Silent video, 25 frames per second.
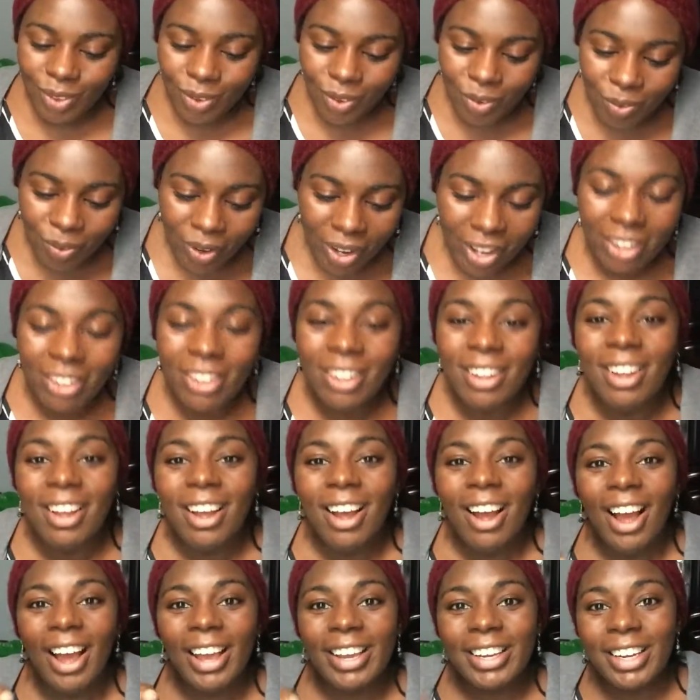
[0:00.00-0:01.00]
Well,
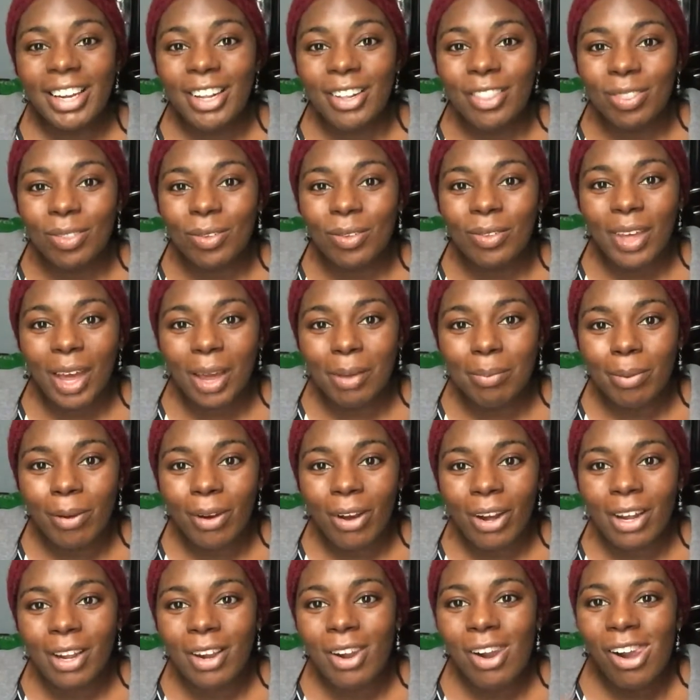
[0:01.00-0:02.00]
I get through that
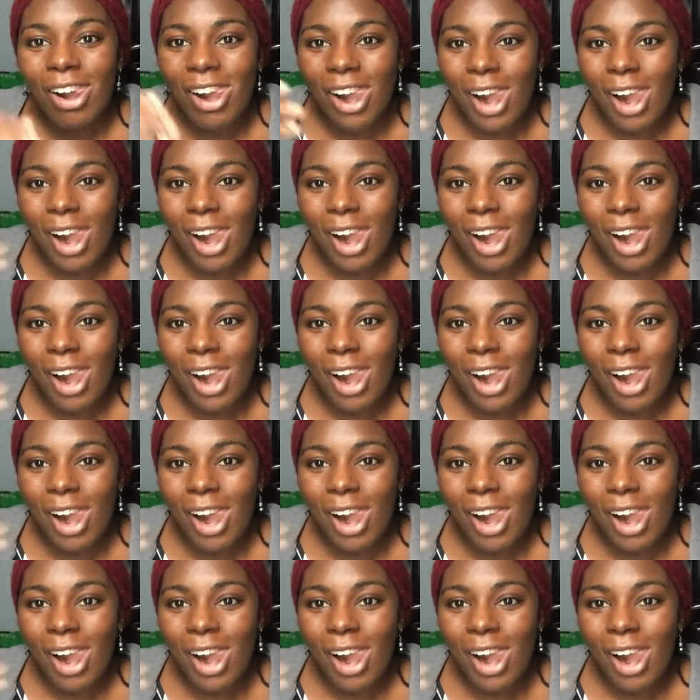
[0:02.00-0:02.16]
part.